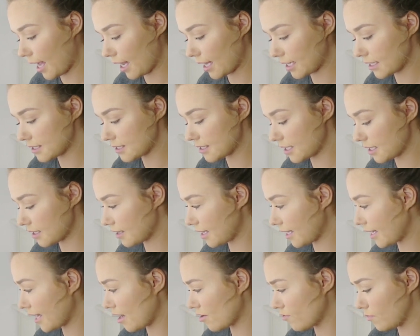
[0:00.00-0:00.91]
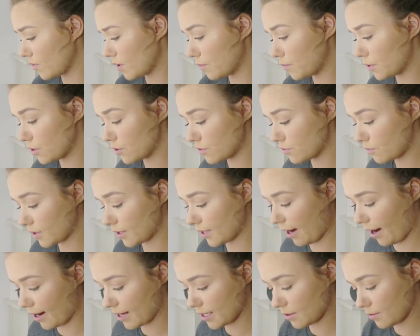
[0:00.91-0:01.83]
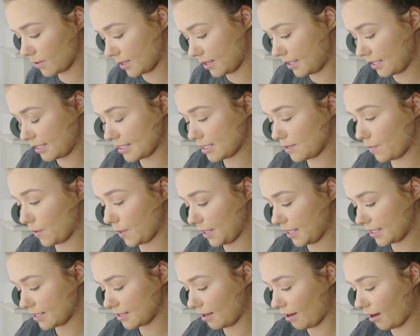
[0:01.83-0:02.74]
And they gave me a beautiful card with this because